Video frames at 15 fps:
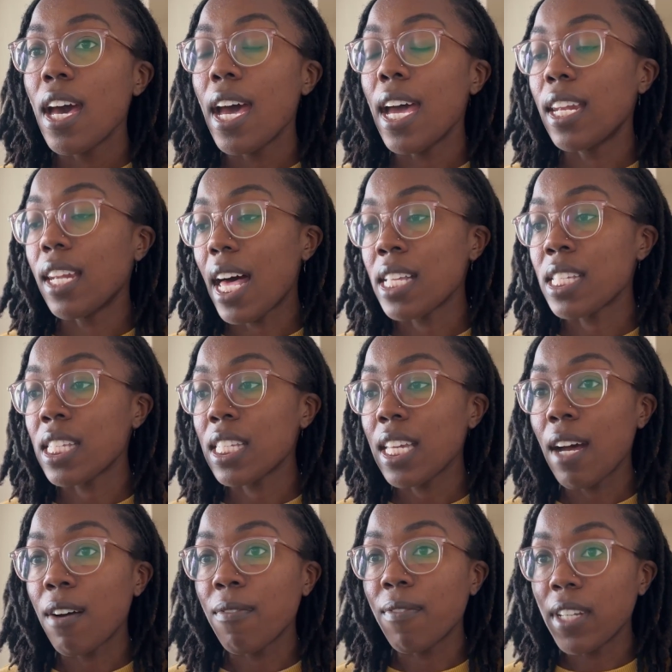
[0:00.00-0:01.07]
And lastly,
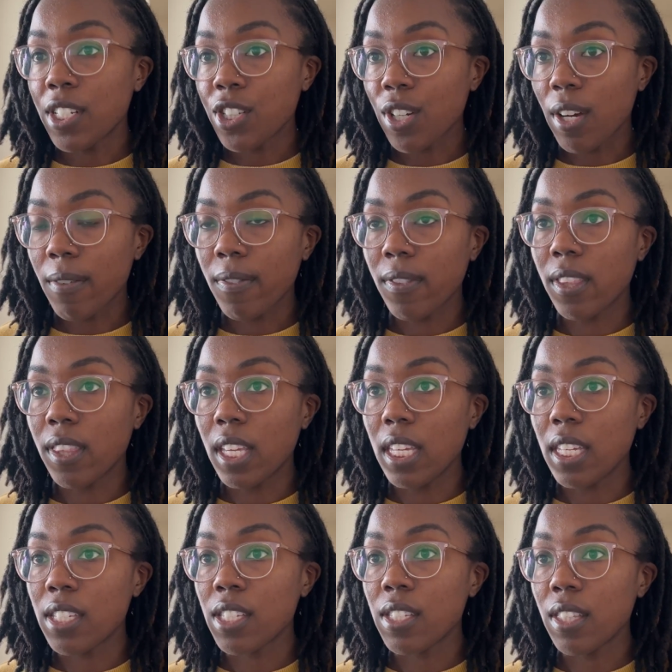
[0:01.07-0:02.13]
I'll finish off
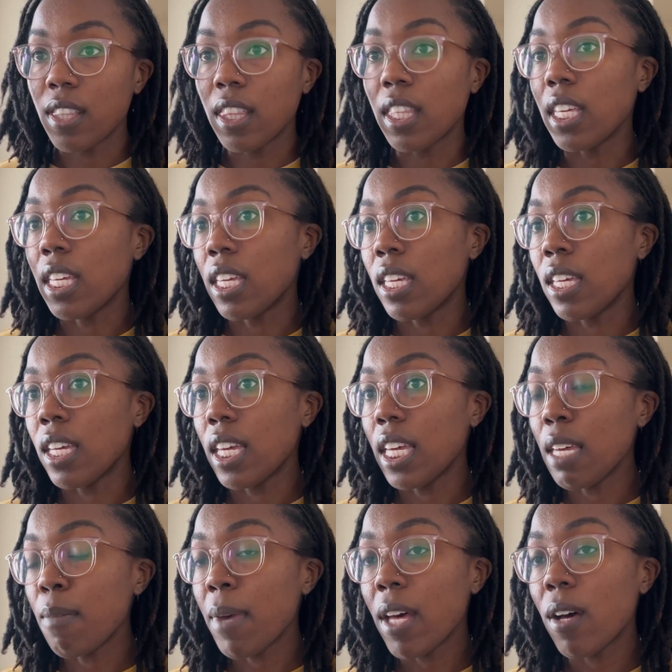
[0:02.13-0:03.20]
the
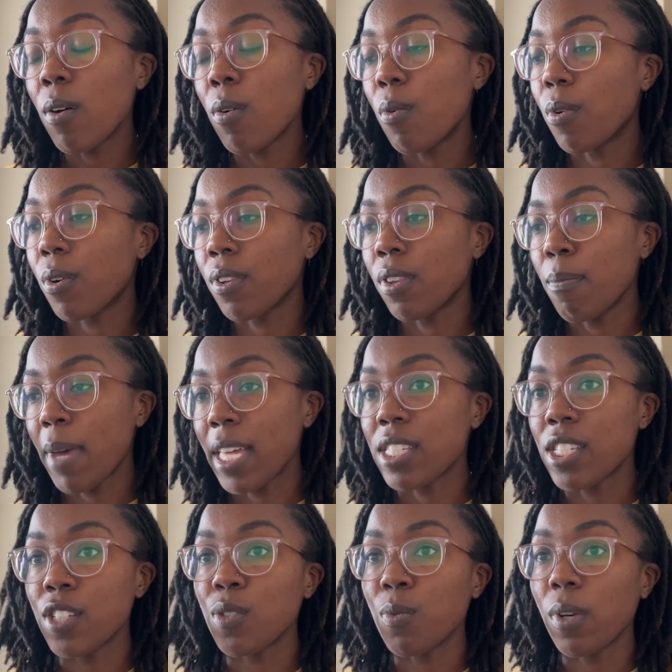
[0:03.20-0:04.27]
email or the message